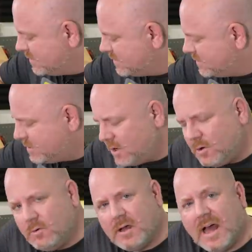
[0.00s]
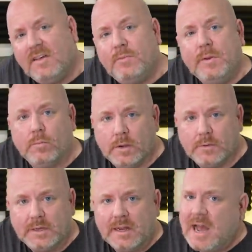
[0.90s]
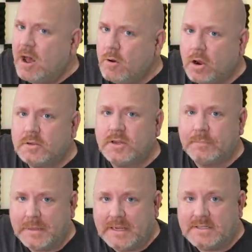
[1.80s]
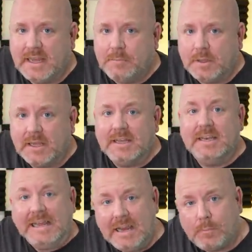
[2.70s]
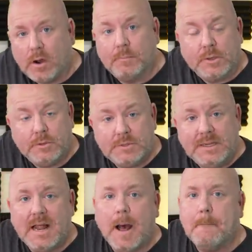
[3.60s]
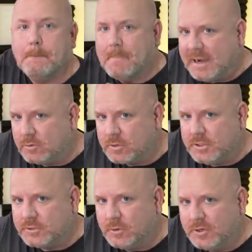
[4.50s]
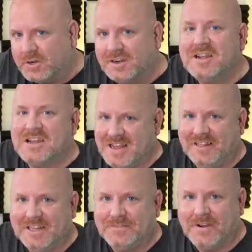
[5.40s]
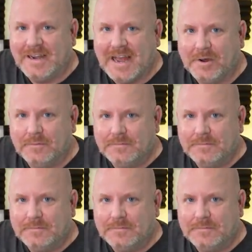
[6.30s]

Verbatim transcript: So I've been wondering, how hard could it be to emulate an EPROM using a microcontroller? Let's find out.